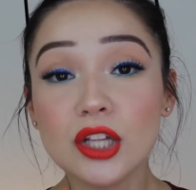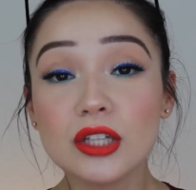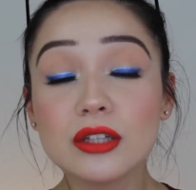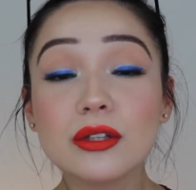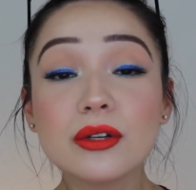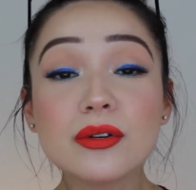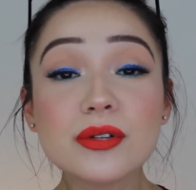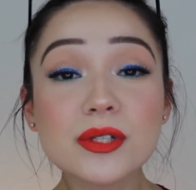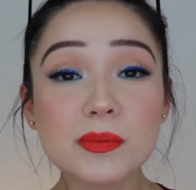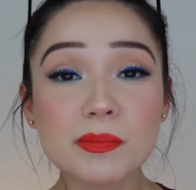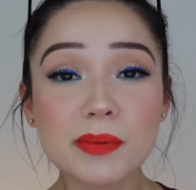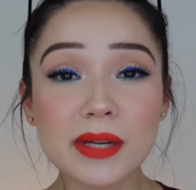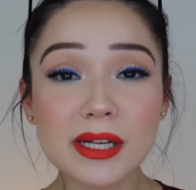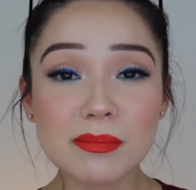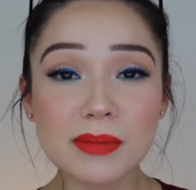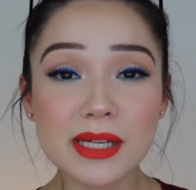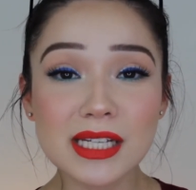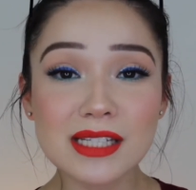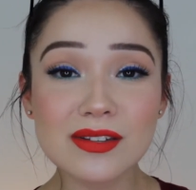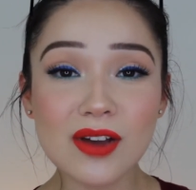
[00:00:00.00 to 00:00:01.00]
loose
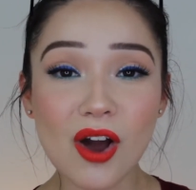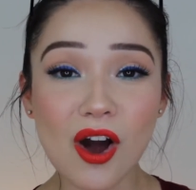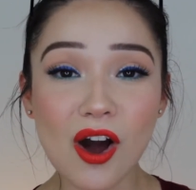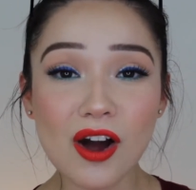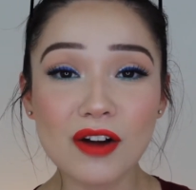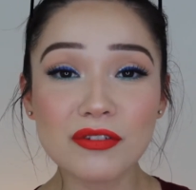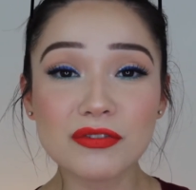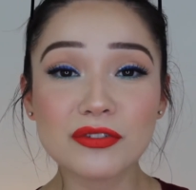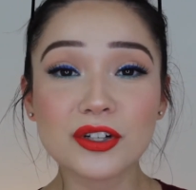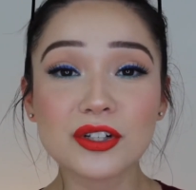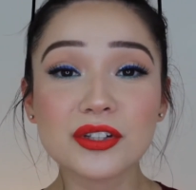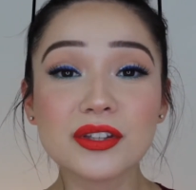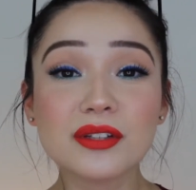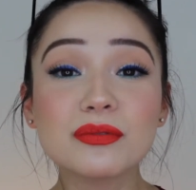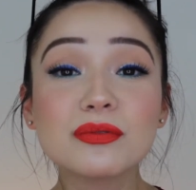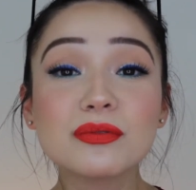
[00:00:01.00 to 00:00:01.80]
pigments offer the